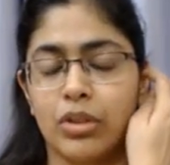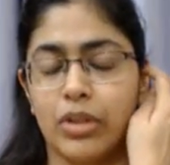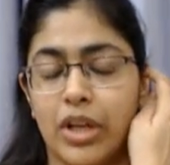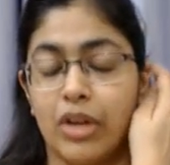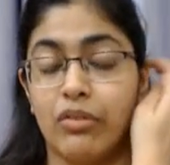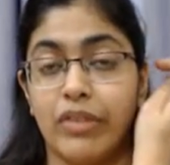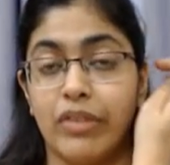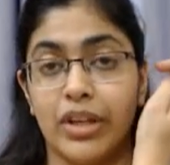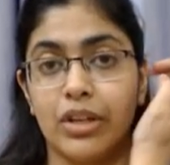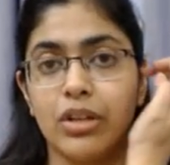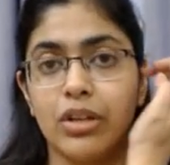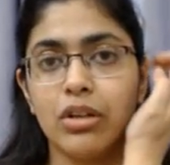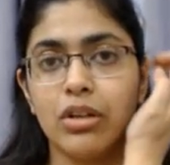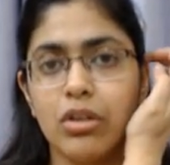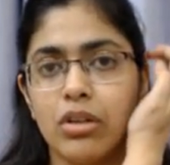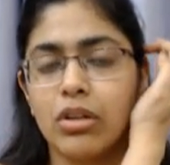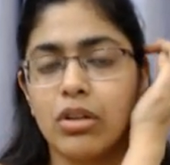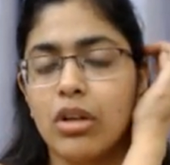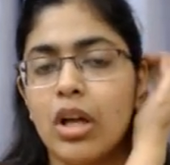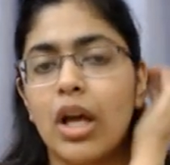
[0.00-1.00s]
convicted,
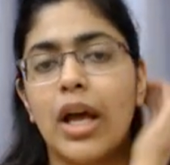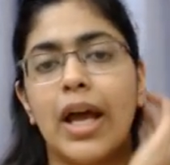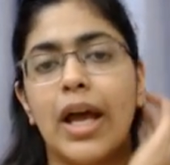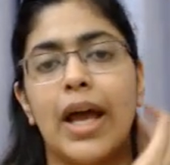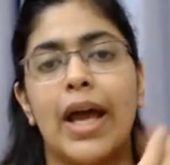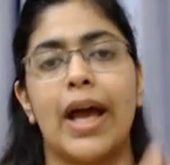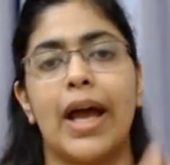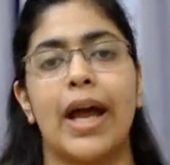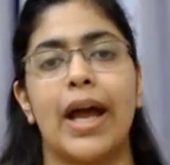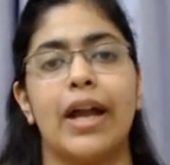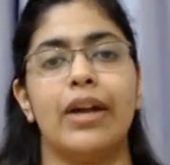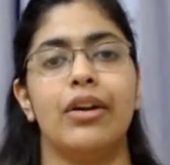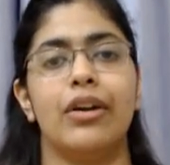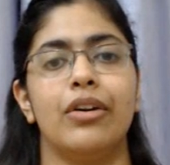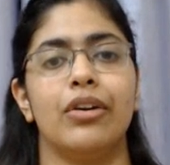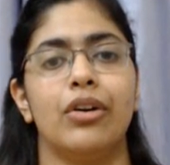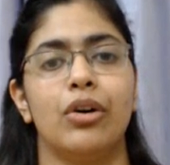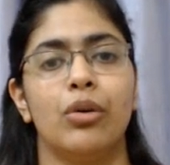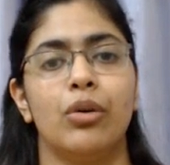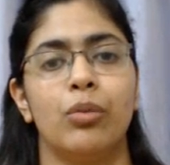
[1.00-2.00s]
and
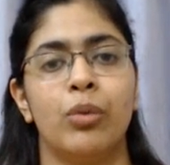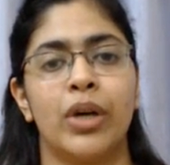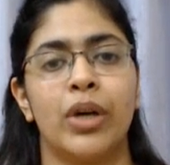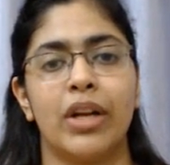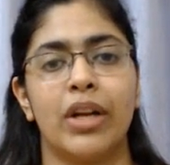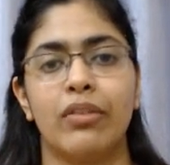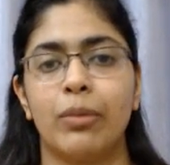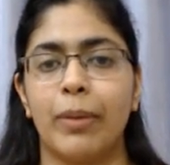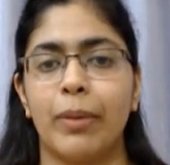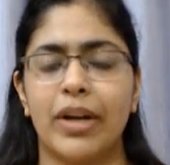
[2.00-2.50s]
whatever